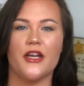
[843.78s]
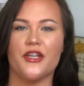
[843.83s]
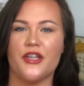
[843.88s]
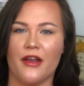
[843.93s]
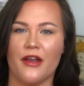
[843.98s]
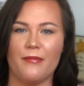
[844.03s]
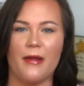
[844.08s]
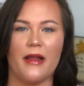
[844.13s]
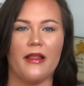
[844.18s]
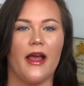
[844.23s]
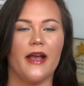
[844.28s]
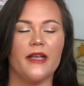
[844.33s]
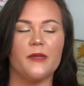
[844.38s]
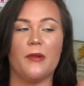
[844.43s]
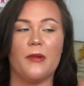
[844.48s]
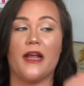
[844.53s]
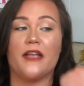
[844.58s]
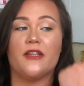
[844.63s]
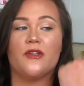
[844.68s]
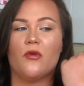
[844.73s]
I shave my legs,
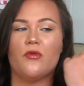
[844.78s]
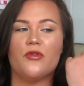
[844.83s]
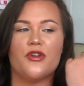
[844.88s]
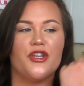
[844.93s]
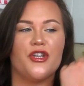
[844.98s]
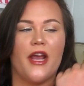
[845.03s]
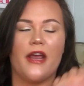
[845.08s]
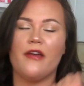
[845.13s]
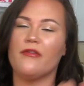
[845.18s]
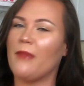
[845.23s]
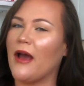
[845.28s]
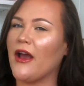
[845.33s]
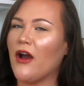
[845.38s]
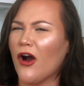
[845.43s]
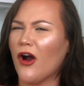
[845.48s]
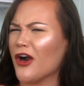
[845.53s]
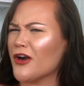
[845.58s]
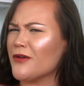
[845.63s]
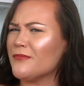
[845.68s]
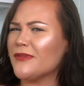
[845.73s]
but I don't shave my
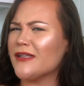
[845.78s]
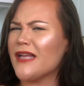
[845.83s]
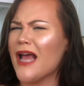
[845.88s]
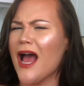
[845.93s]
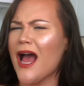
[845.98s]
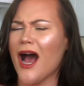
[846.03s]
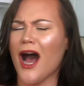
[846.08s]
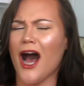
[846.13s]
arms.